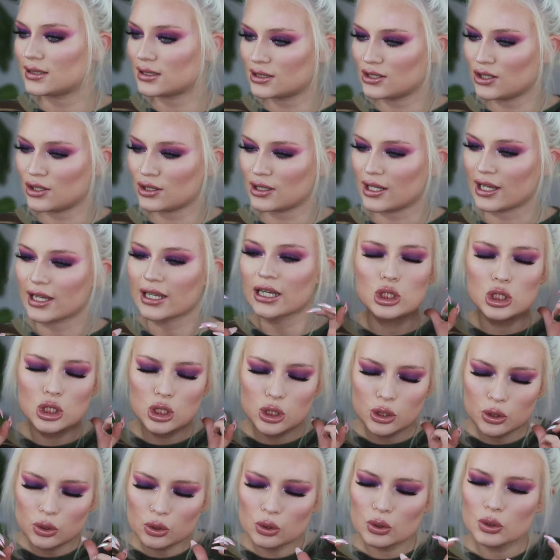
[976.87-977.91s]
It's not like
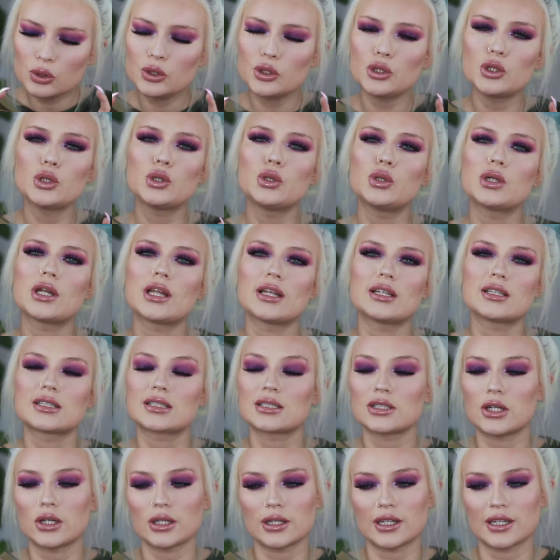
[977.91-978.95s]
too nude and
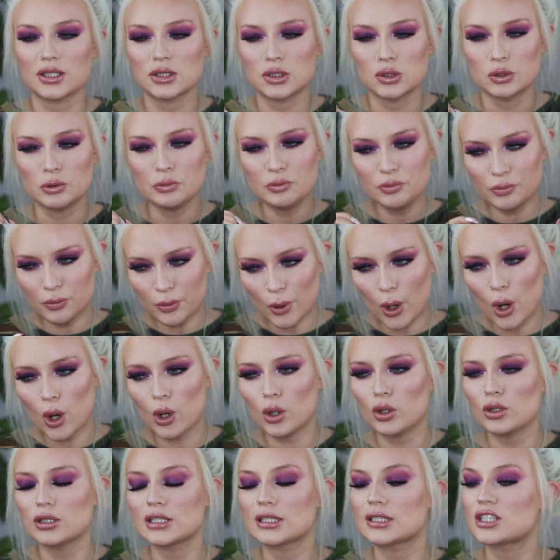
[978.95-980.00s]
it's not like too
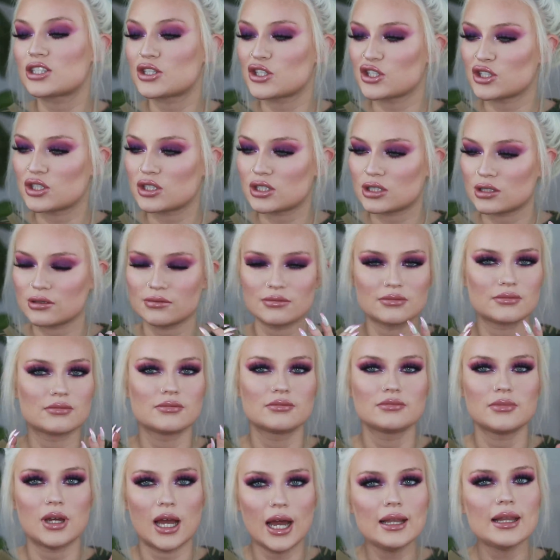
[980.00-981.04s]
bold. It's just,
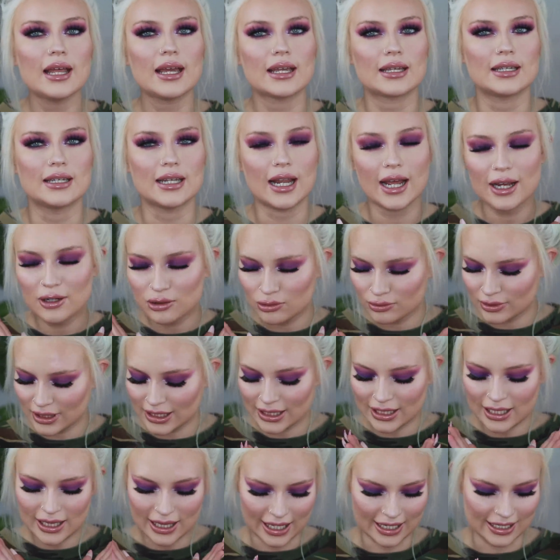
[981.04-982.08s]
I like it. I
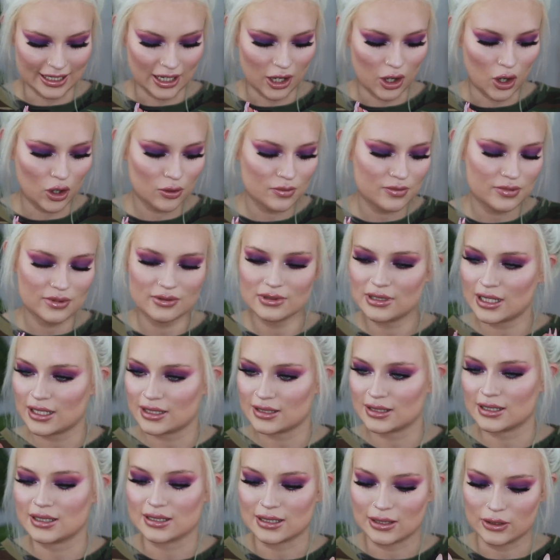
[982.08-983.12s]
really like it. I hope
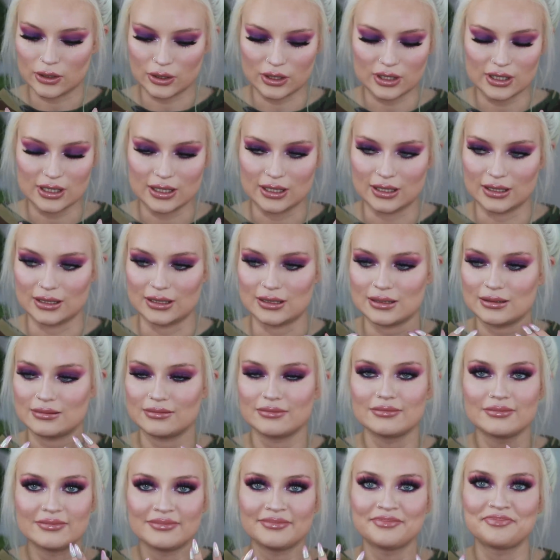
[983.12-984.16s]
Desi's look is
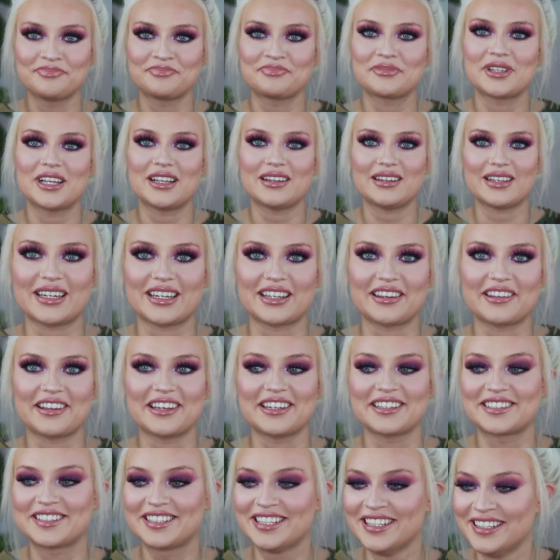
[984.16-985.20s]
like
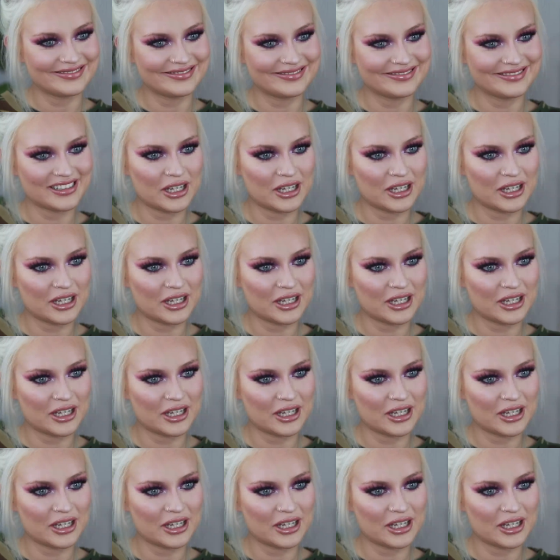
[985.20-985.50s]
this.